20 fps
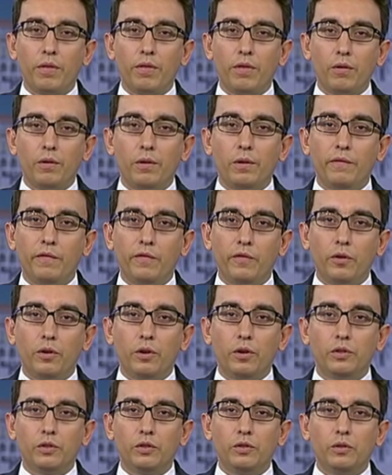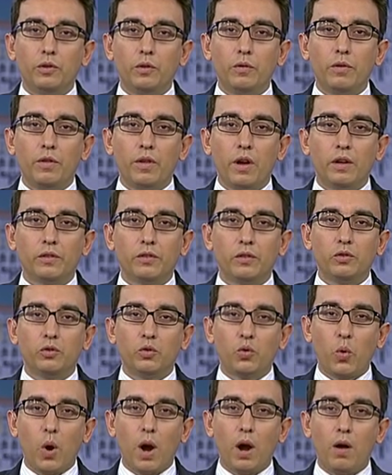31st,
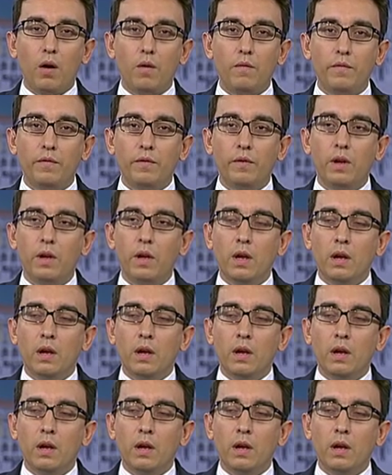2012.